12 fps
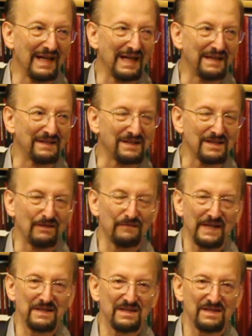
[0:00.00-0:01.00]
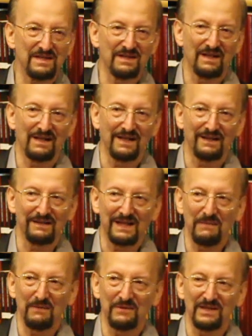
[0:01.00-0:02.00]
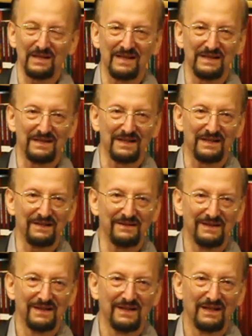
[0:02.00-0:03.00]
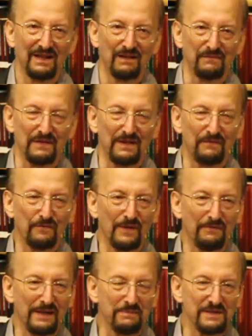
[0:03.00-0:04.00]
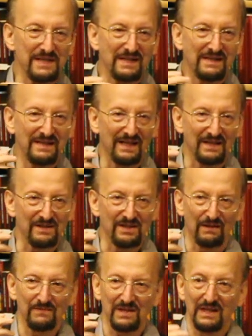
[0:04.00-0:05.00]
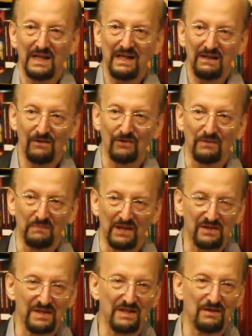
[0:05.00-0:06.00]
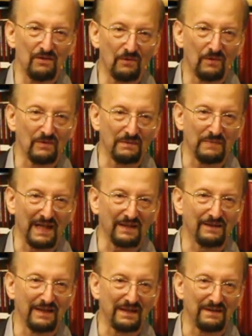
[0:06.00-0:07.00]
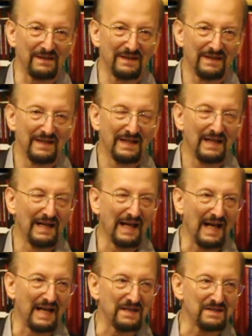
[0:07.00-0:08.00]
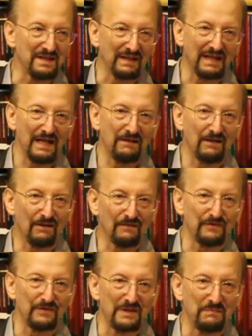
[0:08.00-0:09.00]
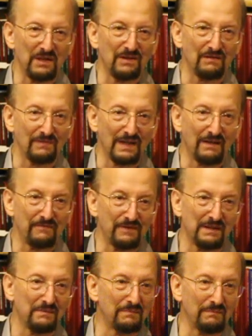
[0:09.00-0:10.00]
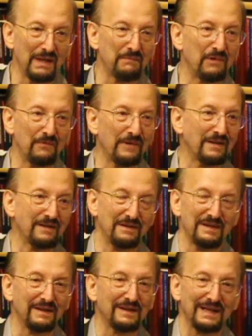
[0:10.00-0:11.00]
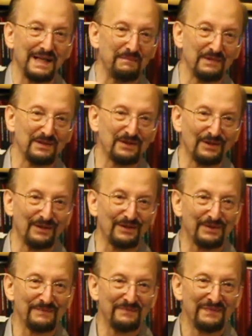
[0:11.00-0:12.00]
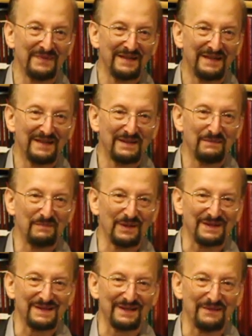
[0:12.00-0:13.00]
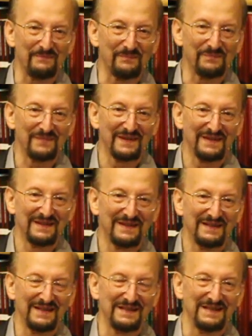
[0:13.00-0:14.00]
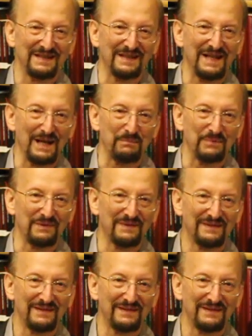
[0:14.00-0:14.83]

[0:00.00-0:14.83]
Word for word: And so Francis and I came up with the idea of, if we represented ourselves, and he could because he knew all the background, as a carry-on from the Abode of Love, then maybe we could claim the church. But it didn't happen.